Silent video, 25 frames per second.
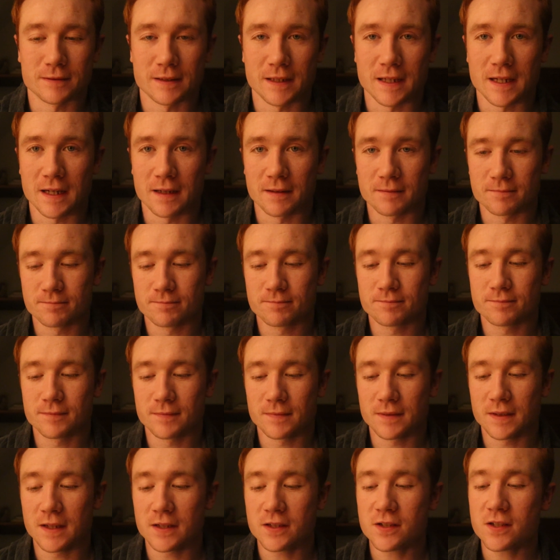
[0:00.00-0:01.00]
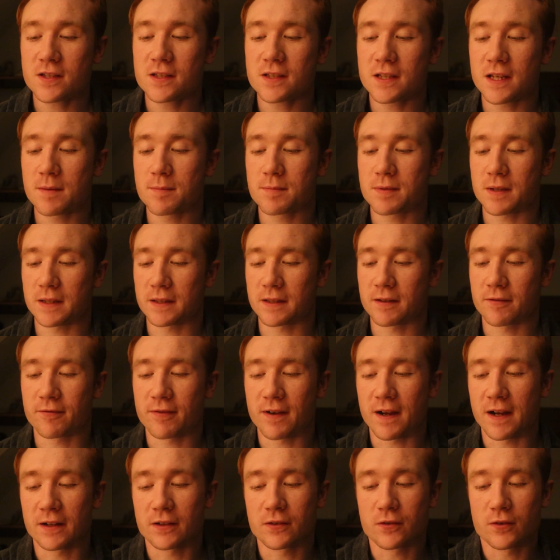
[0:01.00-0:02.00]
yeah, it just seems like the
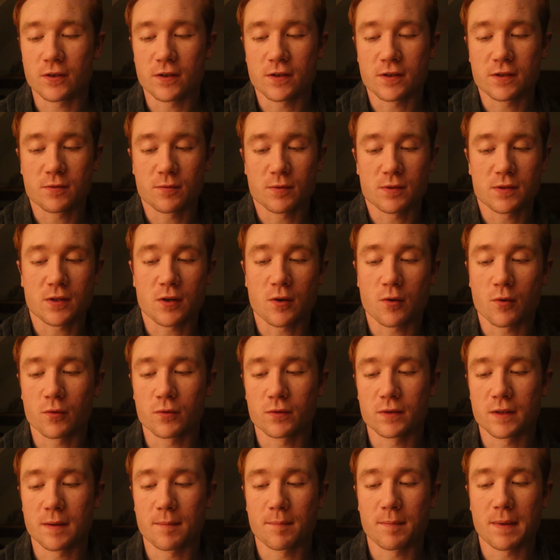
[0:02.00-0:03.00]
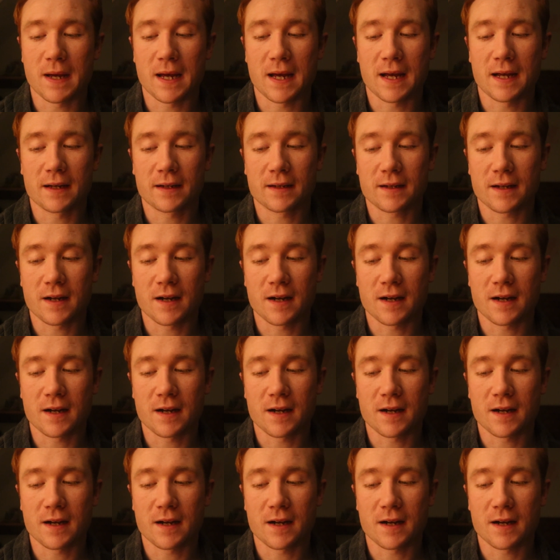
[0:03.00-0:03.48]
factory is what's holding it back,